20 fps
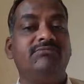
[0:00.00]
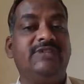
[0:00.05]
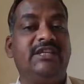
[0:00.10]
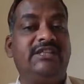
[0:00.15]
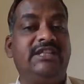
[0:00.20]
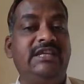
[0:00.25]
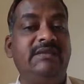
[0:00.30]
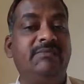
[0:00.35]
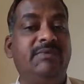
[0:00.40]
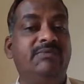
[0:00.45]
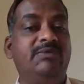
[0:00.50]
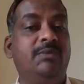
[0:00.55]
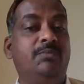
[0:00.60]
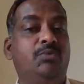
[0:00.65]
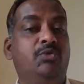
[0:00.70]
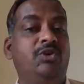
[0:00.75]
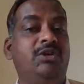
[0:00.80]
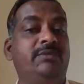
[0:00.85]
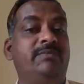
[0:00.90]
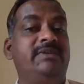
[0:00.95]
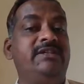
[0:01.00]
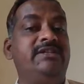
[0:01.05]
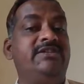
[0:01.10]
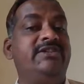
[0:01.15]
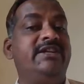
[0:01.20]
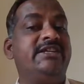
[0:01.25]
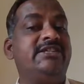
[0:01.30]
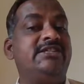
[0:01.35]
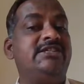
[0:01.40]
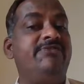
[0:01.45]
The theme of the poem is
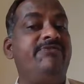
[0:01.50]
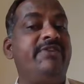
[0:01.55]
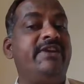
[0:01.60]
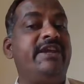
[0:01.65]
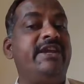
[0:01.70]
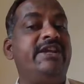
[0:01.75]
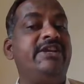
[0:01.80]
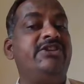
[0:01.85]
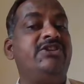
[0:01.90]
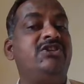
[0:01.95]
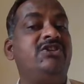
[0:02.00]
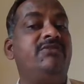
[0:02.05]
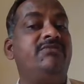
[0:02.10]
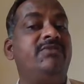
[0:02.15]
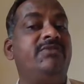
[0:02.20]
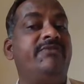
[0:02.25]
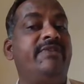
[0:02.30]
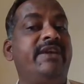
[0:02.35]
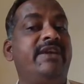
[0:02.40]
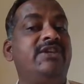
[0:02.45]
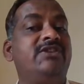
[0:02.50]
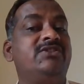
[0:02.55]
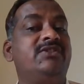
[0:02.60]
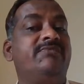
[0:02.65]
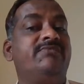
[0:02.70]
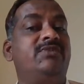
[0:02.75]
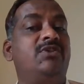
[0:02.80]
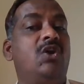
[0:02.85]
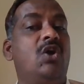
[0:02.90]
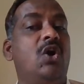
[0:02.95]
justification of the ways
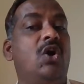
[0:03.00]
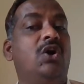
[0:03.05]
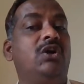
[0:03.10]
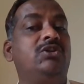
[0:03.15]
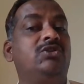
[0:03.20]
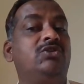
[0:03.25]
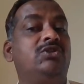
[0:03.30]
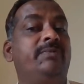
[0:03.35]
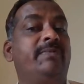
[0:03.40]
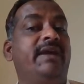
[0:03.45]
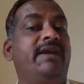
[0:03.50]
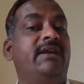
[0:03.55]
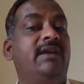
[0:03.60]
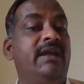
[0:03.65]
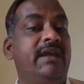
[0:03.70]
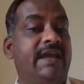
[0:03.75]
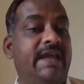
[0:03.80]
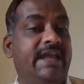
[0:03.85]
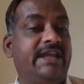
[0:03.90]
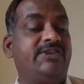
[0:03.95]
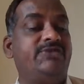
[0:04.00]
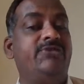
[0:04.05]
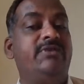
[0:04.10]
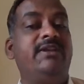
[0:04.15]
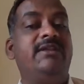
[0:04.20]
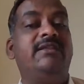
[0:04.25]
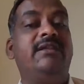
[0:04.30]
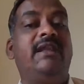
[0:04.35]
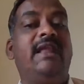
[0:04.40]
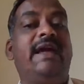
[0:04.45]
of the God to the man.
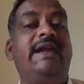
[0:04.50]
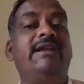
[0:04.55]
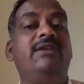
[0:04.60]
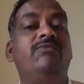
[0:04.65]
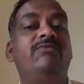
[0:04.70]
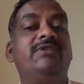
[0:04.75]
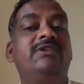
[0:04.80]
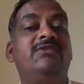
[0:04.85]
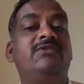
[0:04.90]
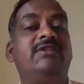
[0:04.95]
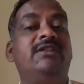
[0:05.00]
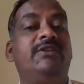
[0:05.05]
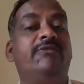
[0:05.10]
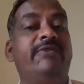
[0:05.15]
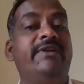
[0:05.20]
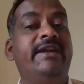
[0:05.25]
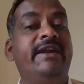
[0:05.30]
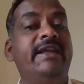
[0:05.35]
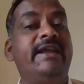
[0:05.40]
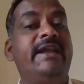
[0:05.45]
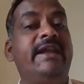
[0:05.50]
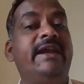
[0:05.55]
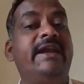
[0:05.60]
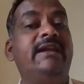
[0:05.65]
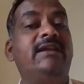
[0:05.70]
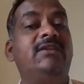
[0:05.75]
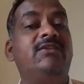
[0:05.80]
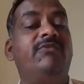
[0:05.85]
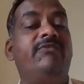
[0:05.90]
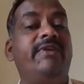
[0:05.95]
Actually, the line which is that they
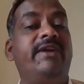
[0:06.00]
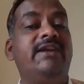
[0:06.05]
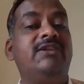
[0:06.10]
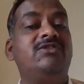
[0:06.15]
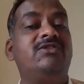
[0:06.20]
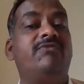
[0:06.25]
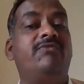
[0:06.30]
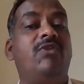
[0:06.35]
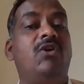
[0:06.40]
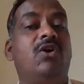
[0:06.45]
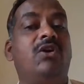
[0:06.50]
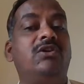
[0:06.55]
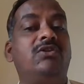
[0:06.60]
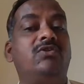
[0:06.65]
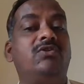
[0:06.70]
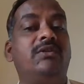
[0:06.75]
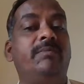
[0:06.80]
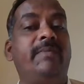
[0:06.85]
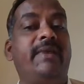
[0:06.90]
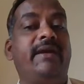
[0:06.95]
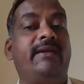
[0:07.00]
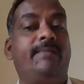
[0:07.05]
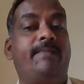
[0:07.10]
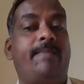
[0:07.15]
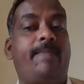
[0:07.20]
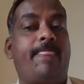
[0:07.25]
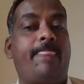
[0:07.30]
vindicate the ways of God to the man.